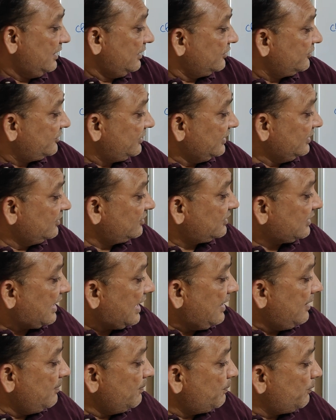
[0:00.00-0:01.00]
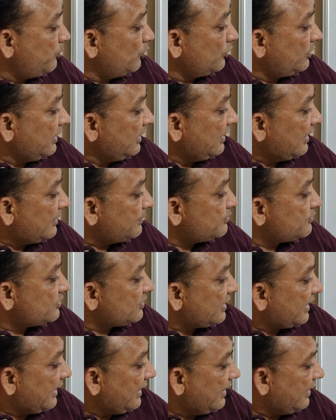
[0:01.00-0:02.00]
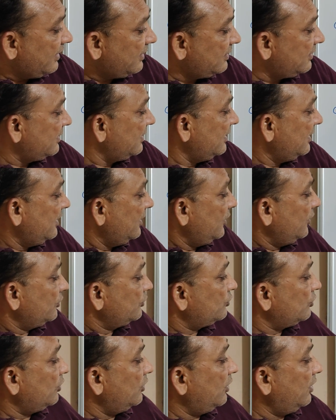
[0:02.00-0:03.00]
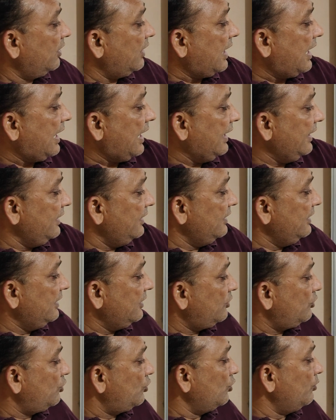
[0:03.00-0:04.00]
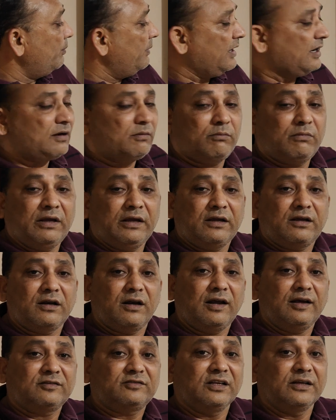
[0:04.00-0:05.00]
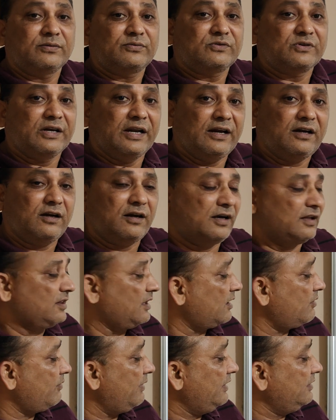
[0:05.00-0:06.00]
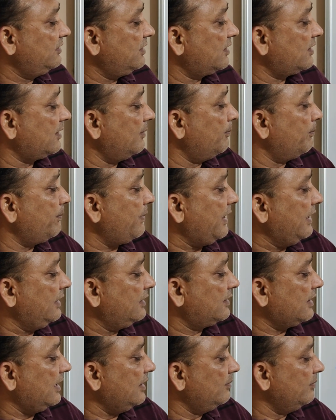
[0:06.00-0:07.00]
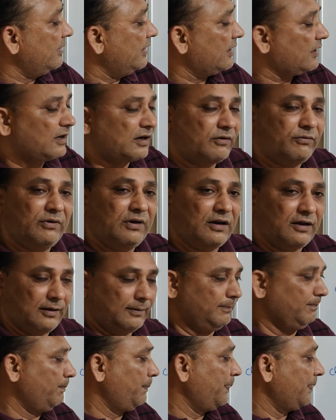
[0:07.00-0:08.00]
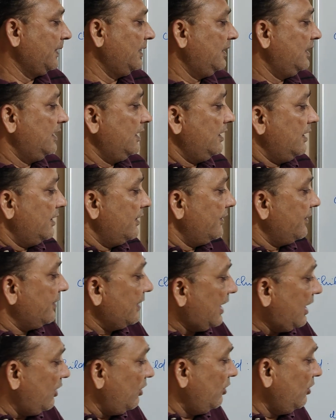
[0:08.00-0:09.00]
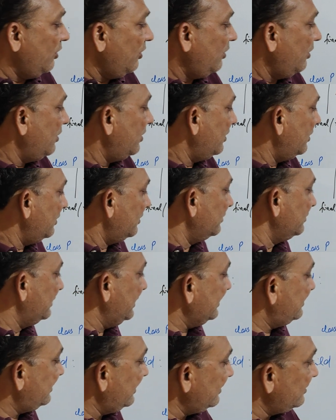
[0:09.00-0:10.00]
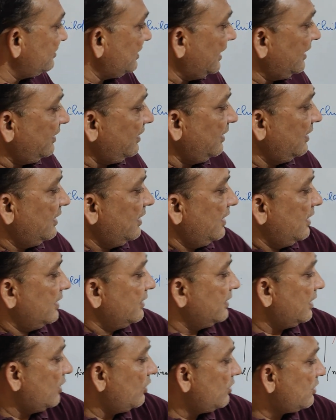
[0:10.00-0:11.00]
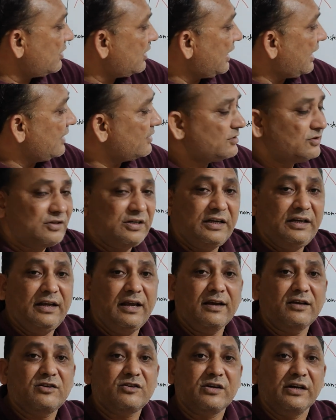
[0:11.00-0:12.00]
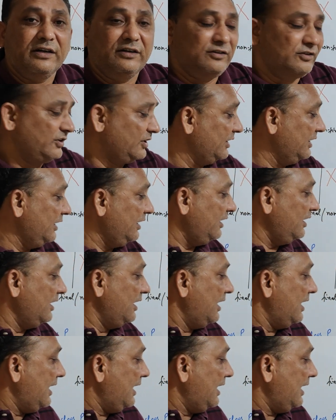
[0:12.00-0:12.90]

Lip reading: Since I am putting abstract, so I need to make my class abstract, otherwise the compile time error will come. Now this is done. Now class D extends C,